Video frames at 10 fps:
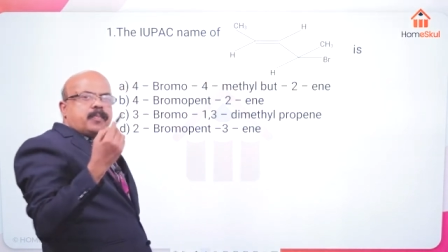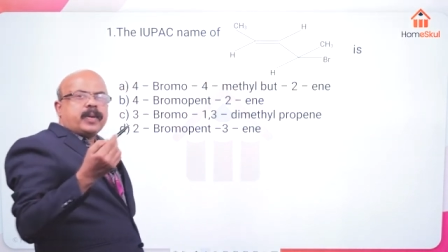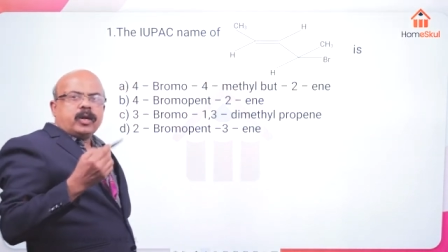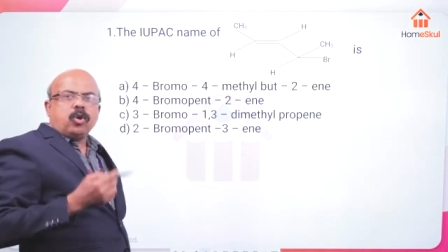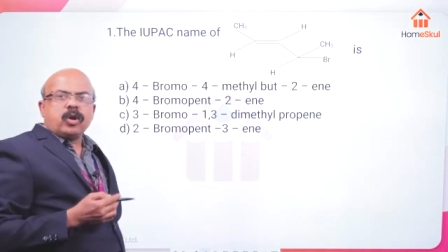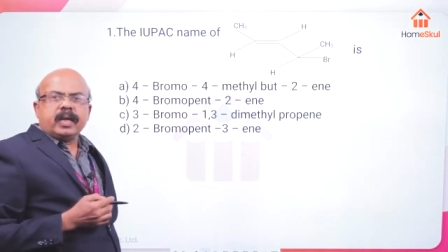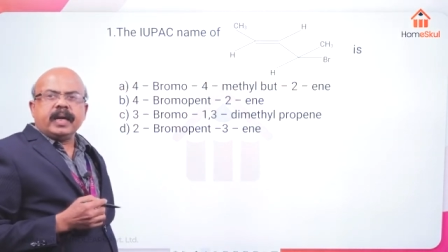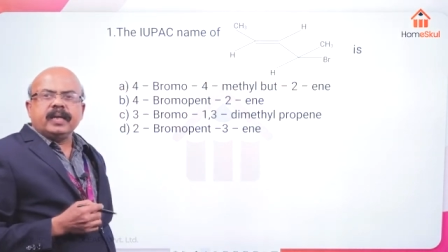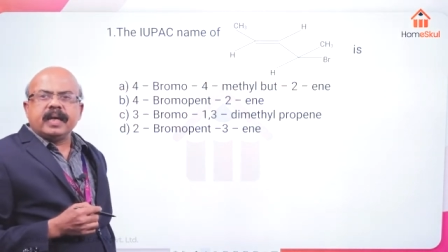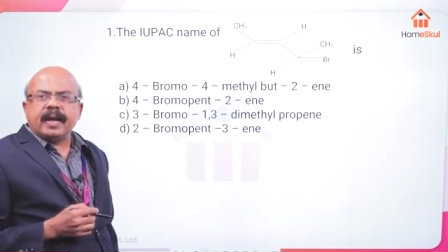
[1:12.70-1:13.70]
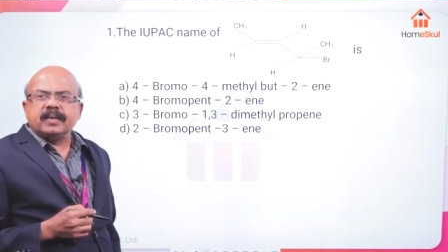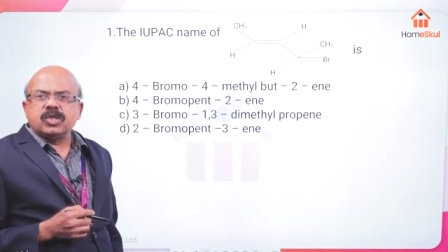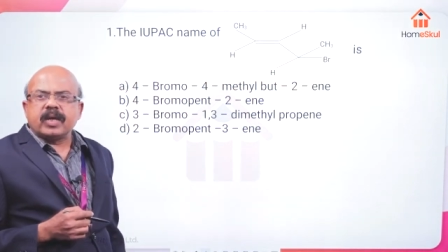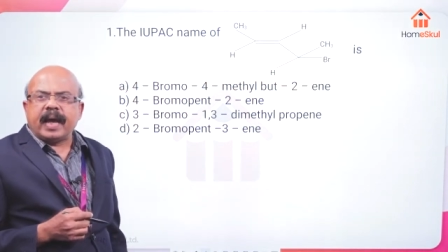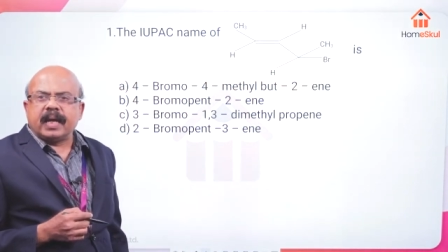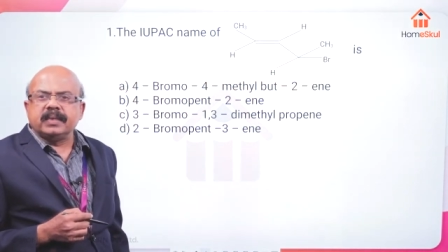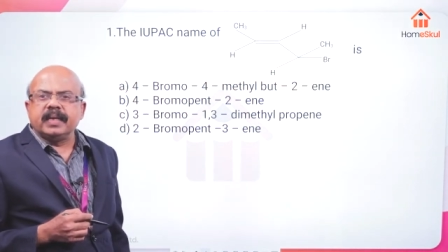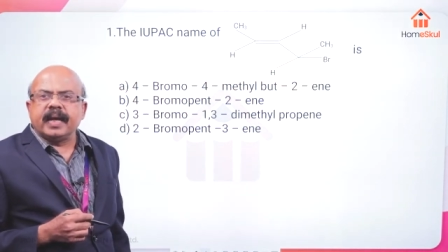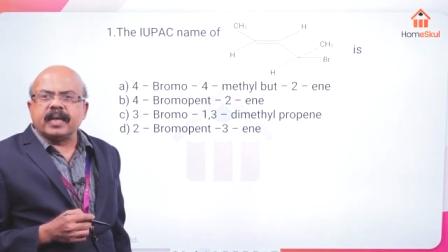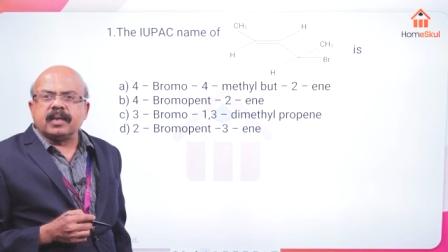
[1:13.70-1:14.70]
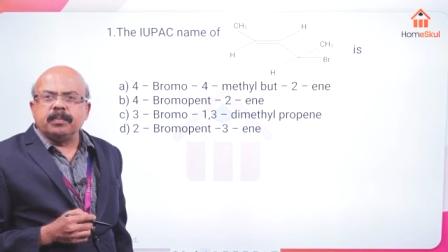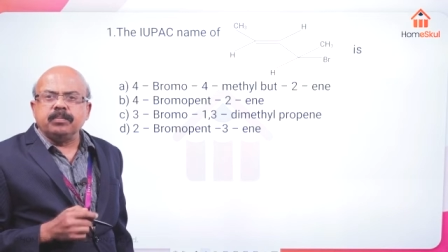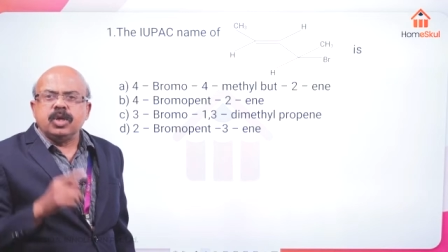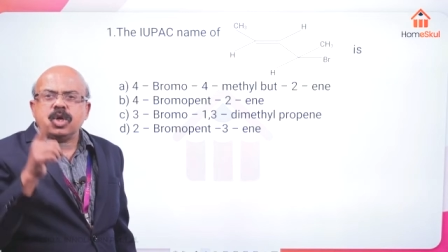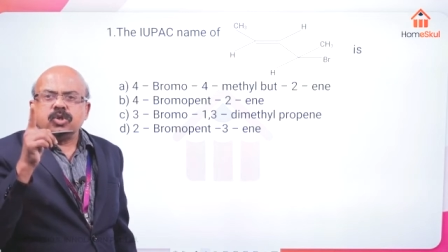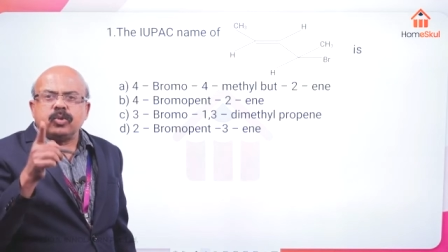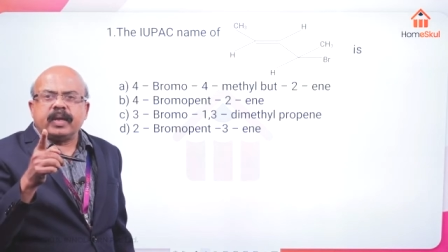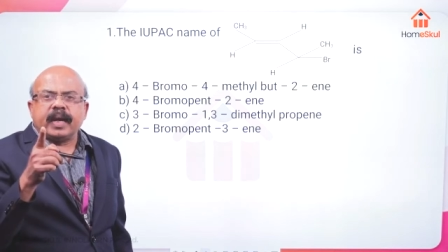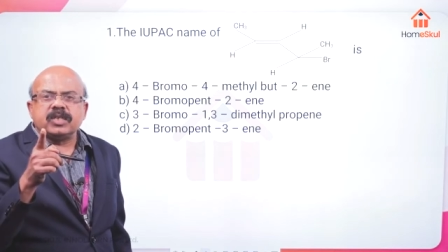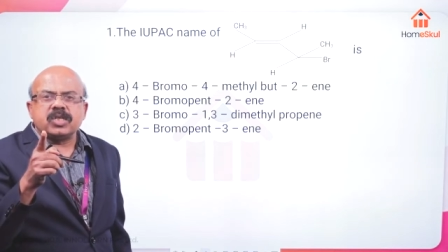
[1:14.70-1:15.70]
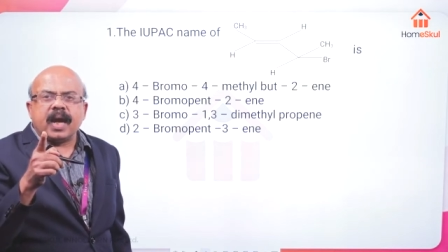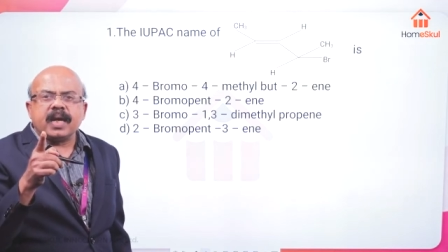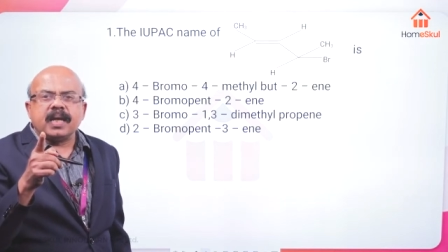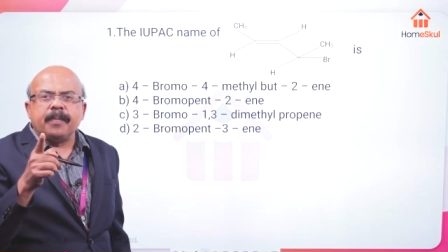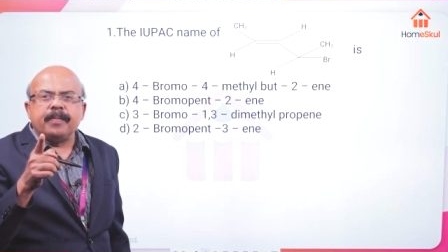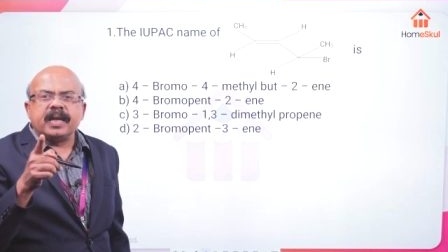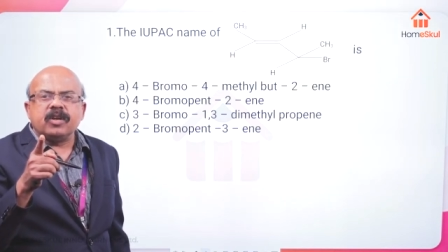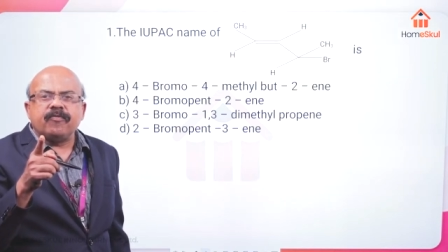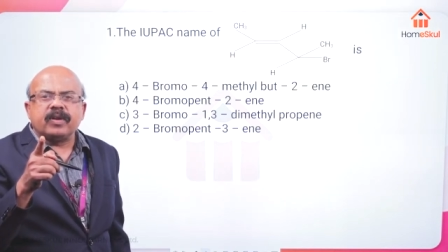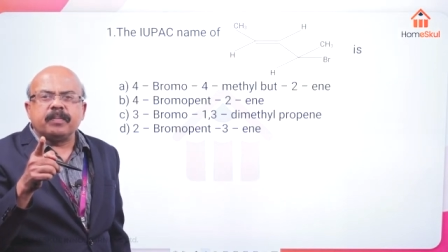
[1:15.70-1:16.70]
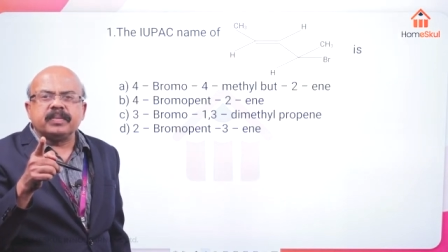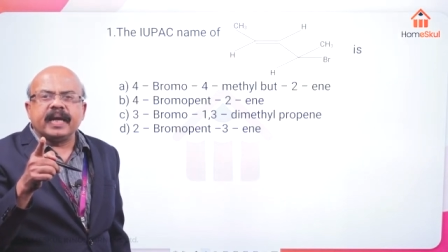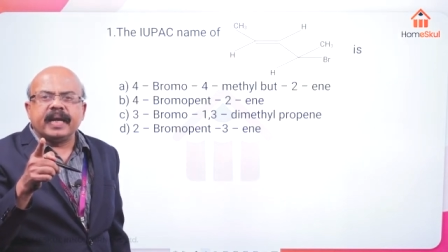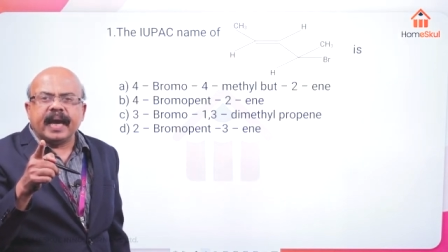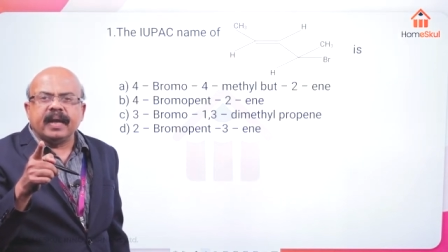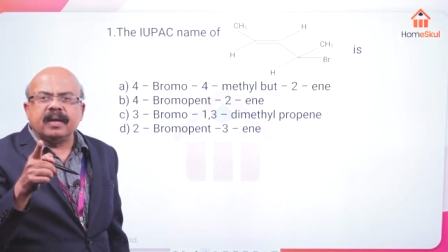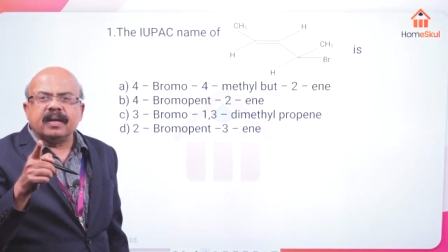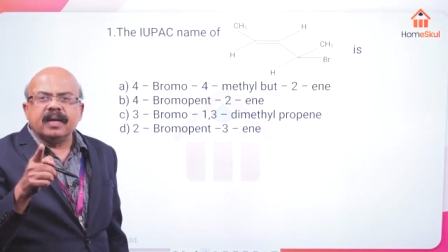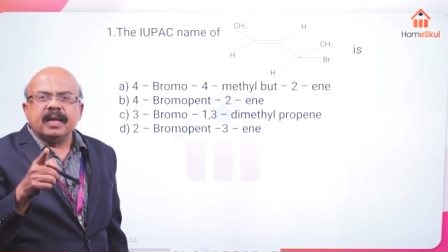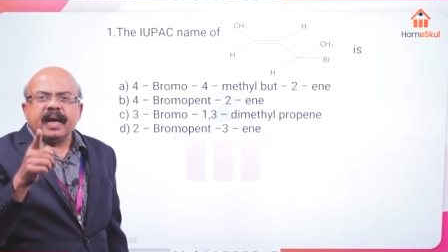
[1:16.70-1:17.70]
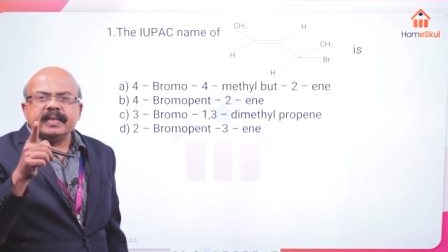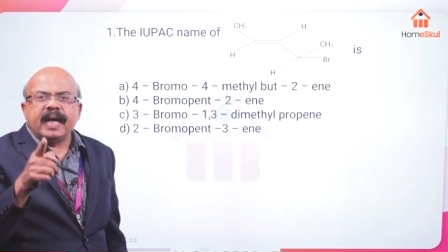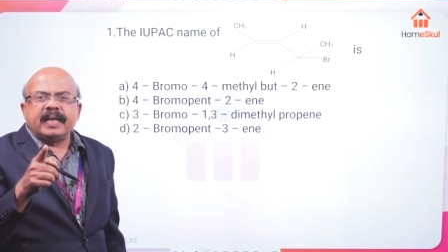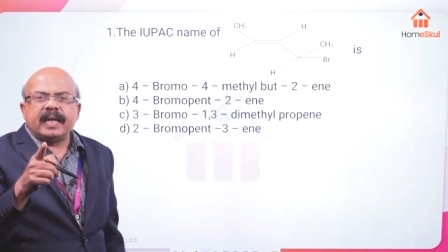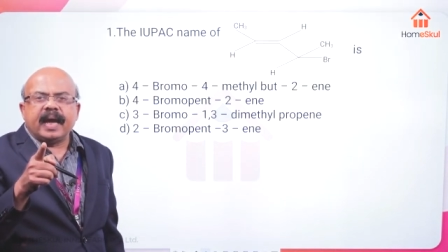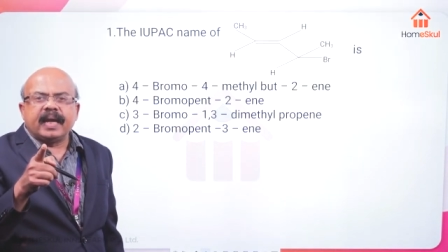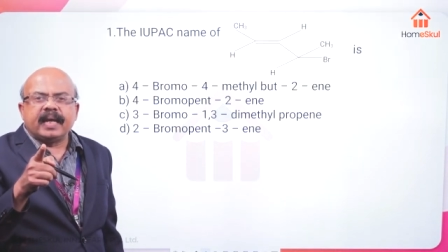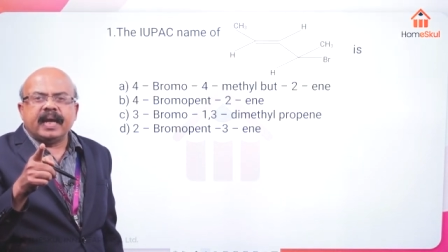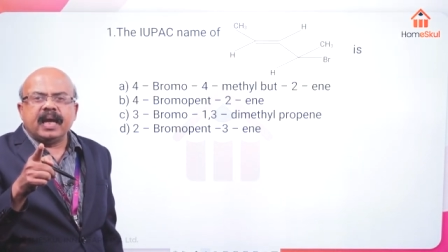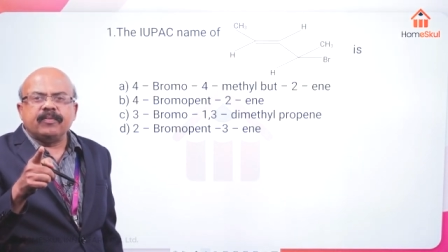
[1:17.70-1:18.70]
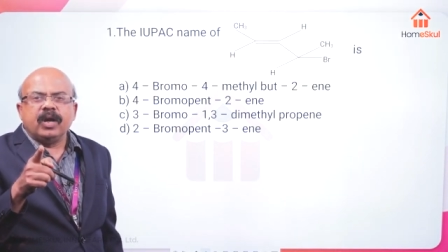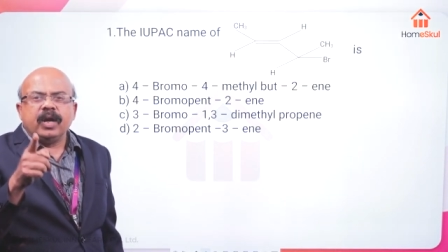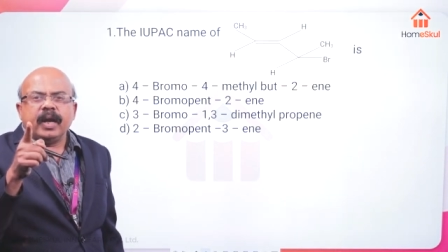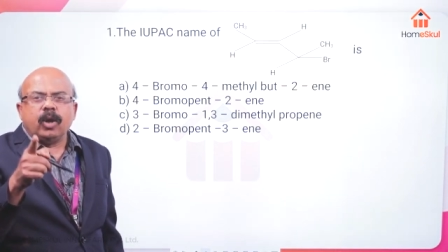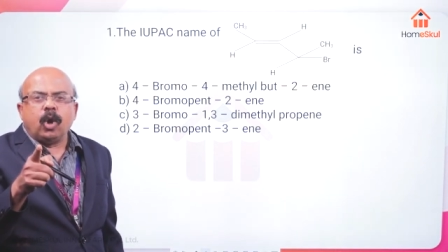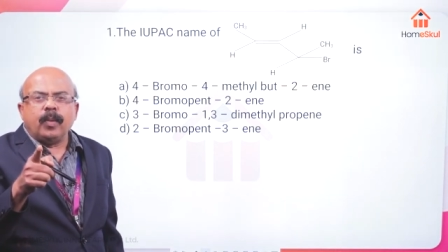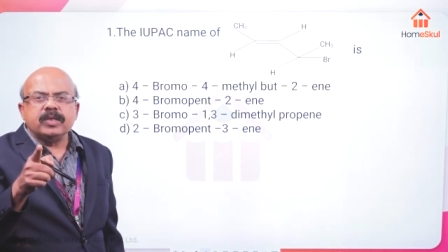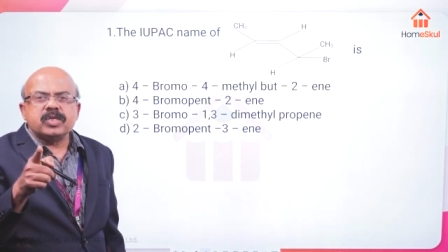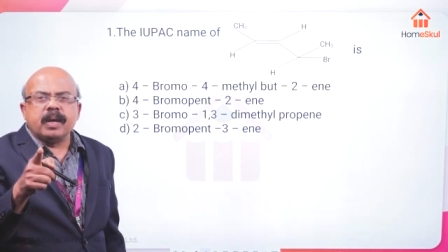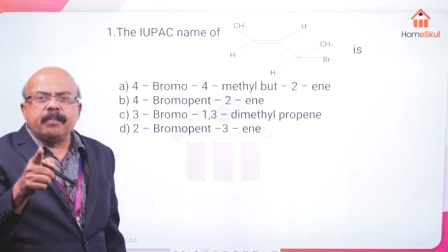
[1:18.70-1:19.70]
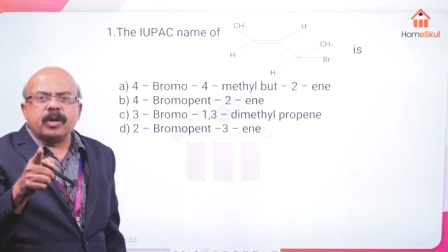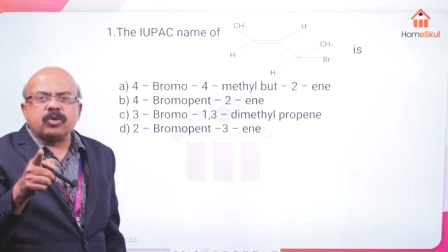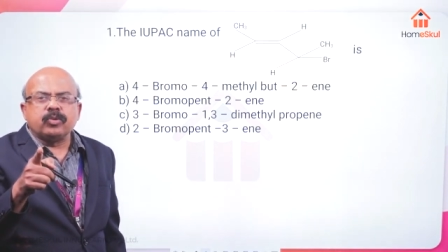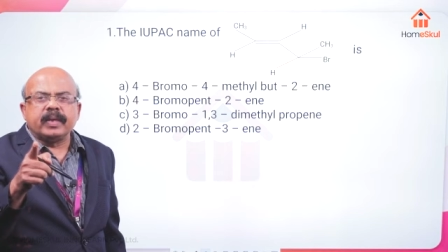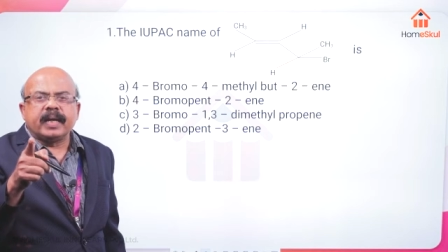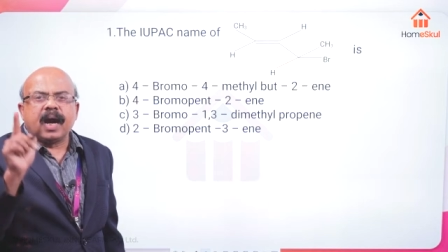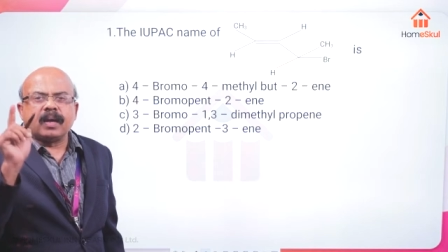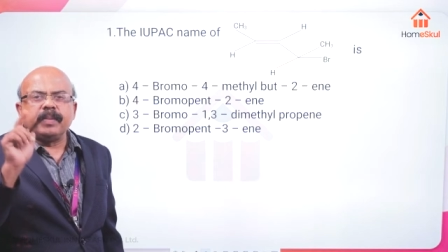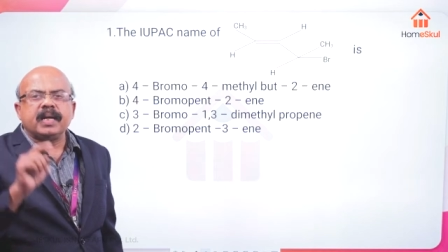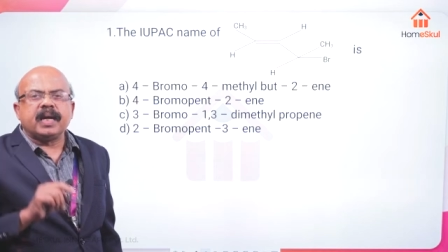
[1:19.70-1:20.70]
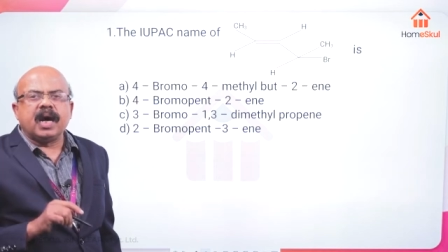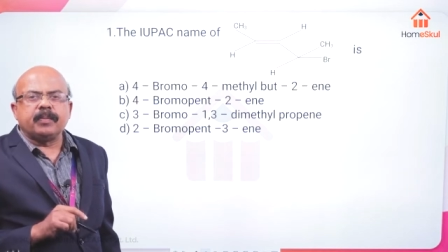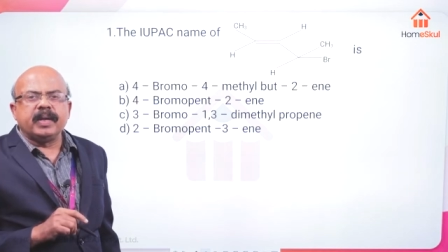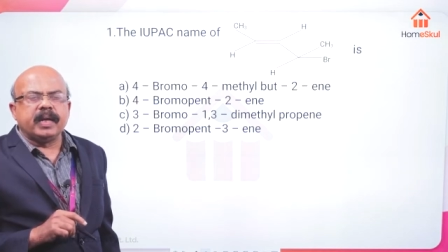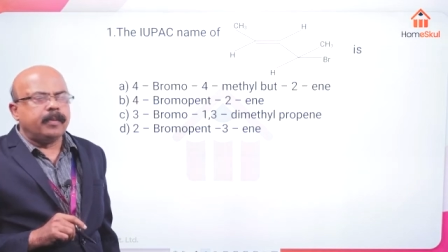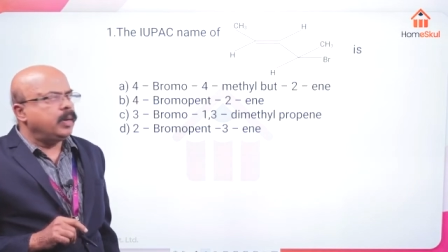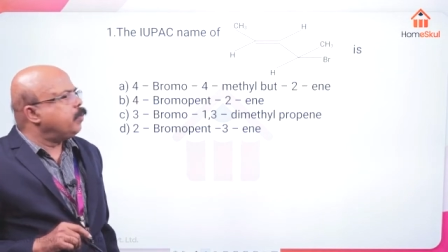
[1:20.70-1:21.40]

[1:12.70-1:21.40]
priority than this halogen atom. So we can start numbering from the end that can give lowest number to the carbon-carbon double